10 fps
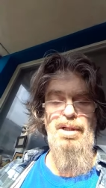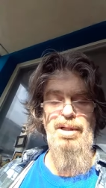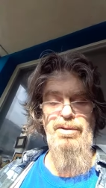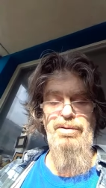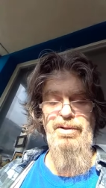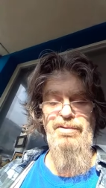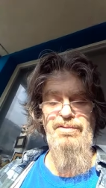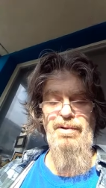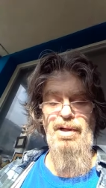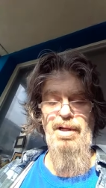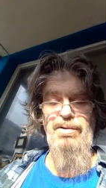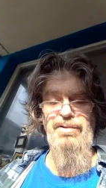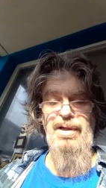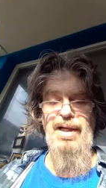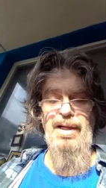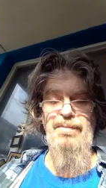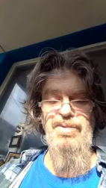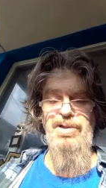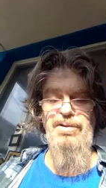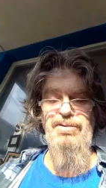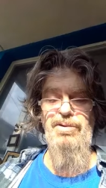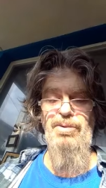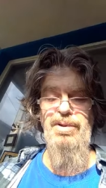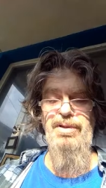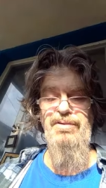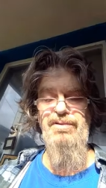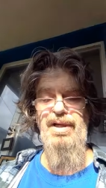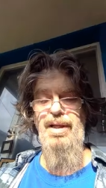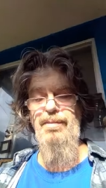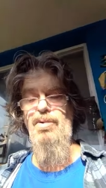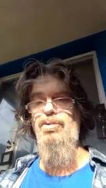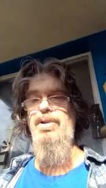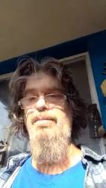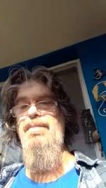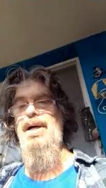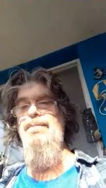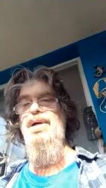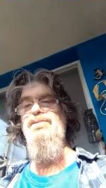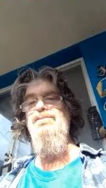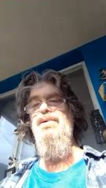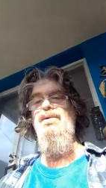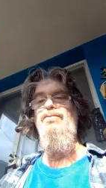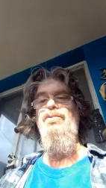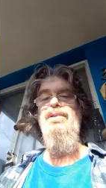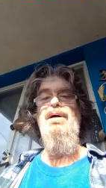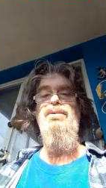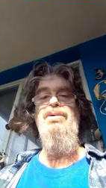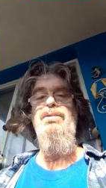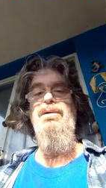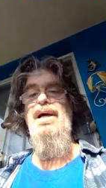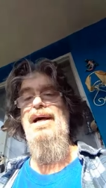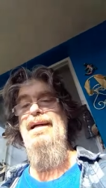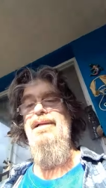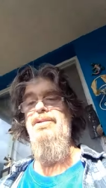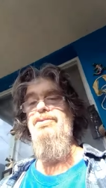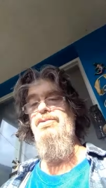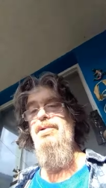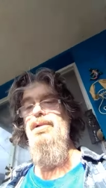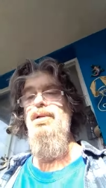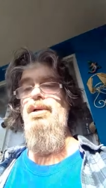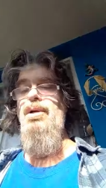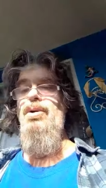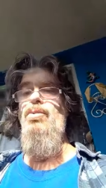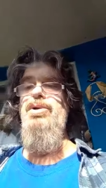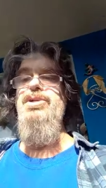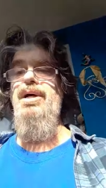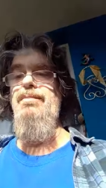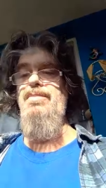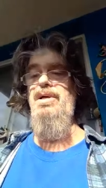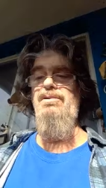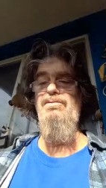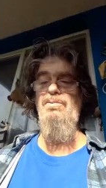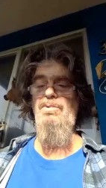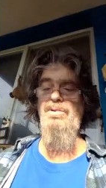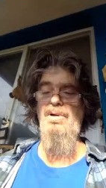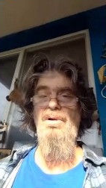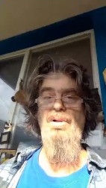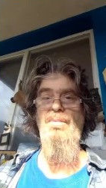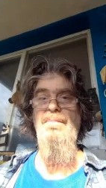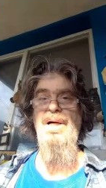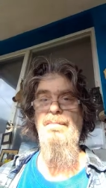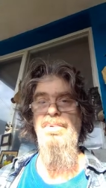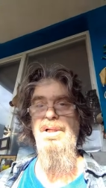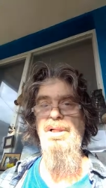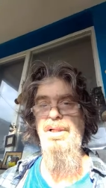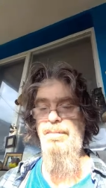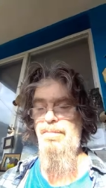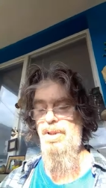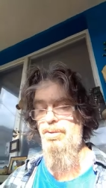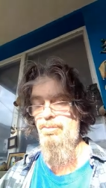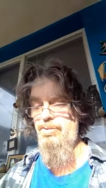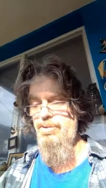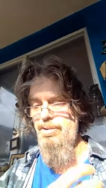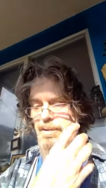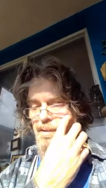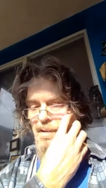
under the stars, and I am just doing the same only by myself without your guidance, which I miss with all my blood and bones.